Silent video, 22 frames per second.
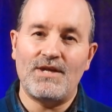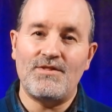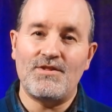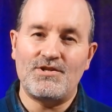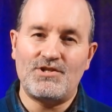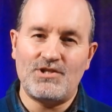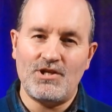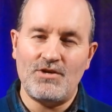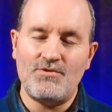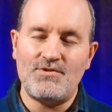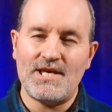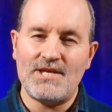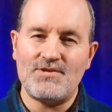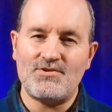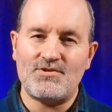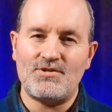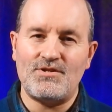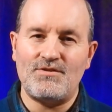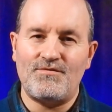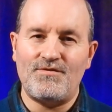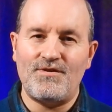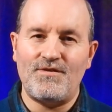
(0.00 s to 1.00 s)
in the
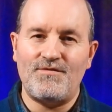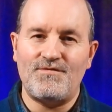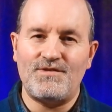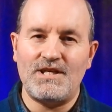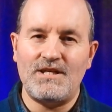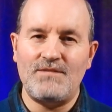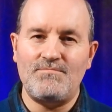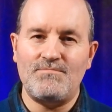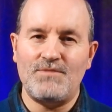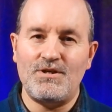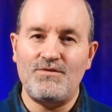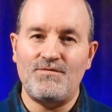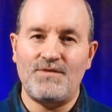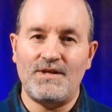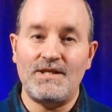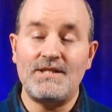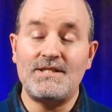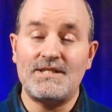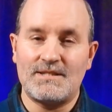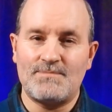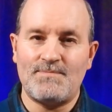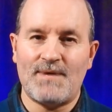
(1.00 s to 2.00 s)
2015 movie
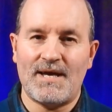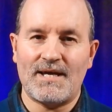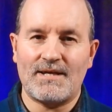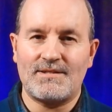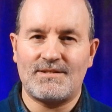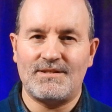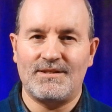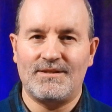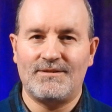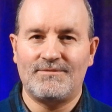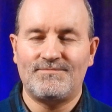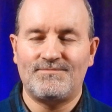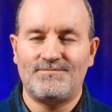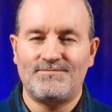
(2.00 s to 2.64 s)
Spectre.